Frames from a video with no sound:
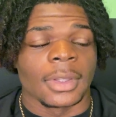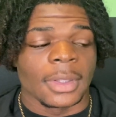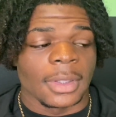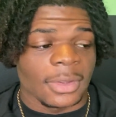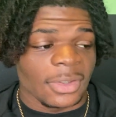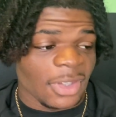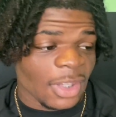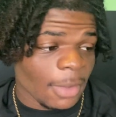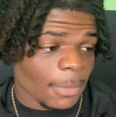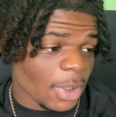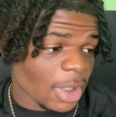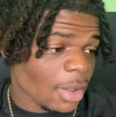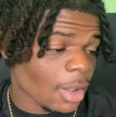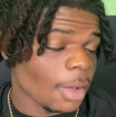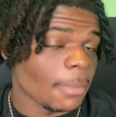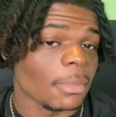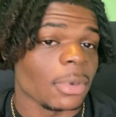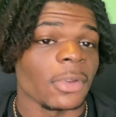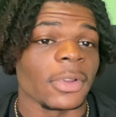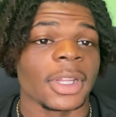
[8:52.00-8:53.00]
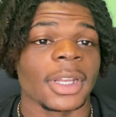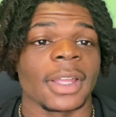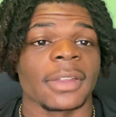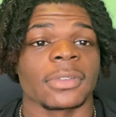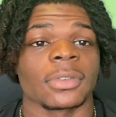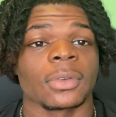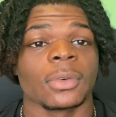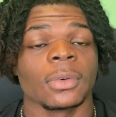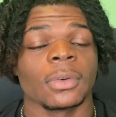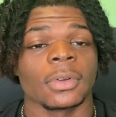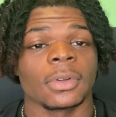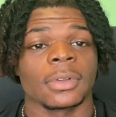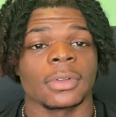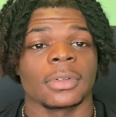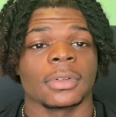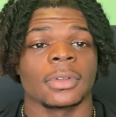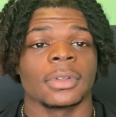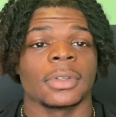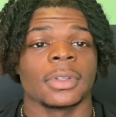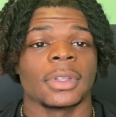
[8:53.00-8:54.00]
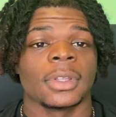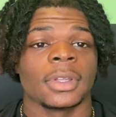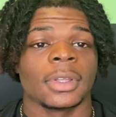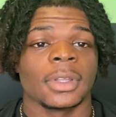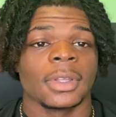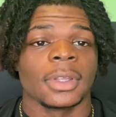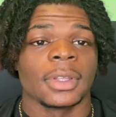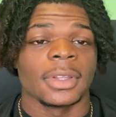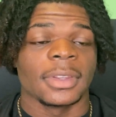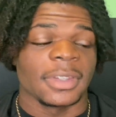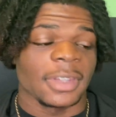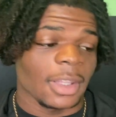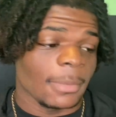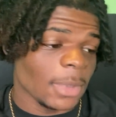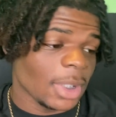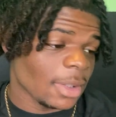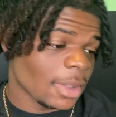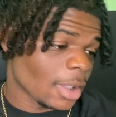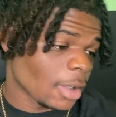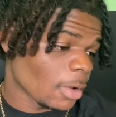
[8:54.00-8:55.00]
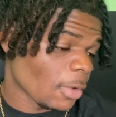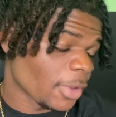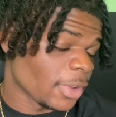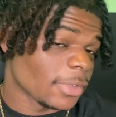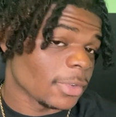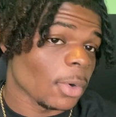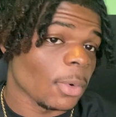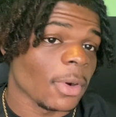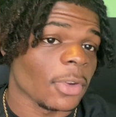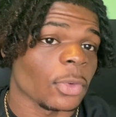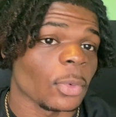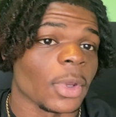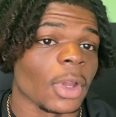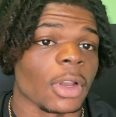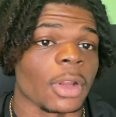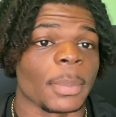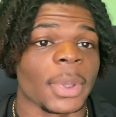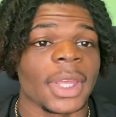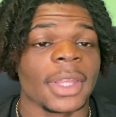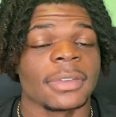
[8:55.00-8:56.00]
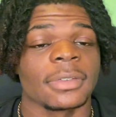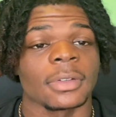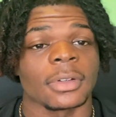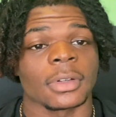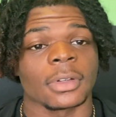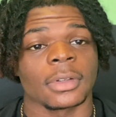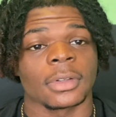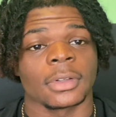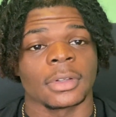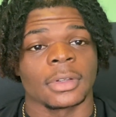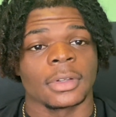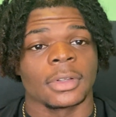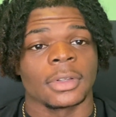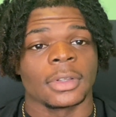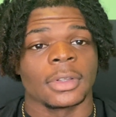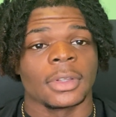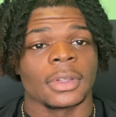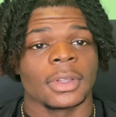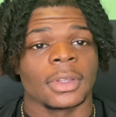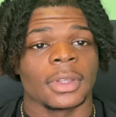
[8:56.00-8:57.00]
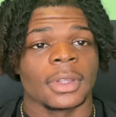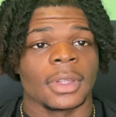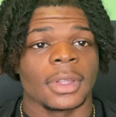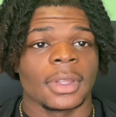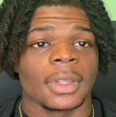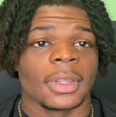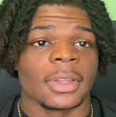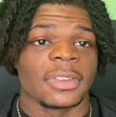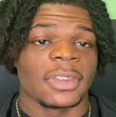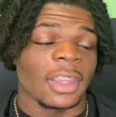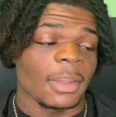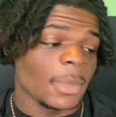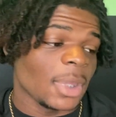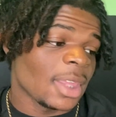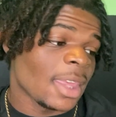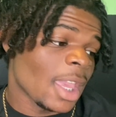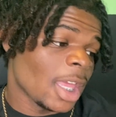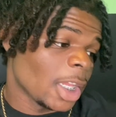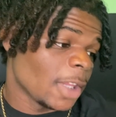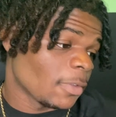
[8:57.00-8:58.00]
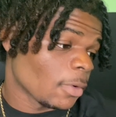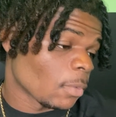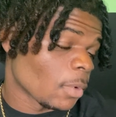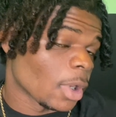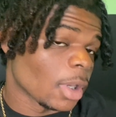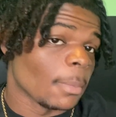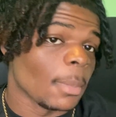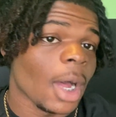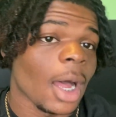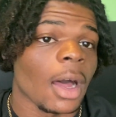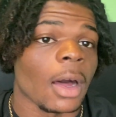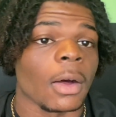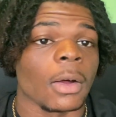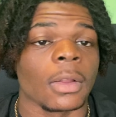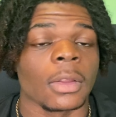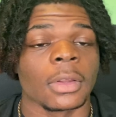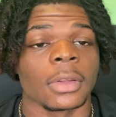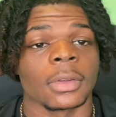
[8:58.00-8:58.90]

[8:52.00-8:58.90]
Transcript: Timmy getting bullied at school. Timmy can only score a 3 on a pacer. Timmy can't even run the mile.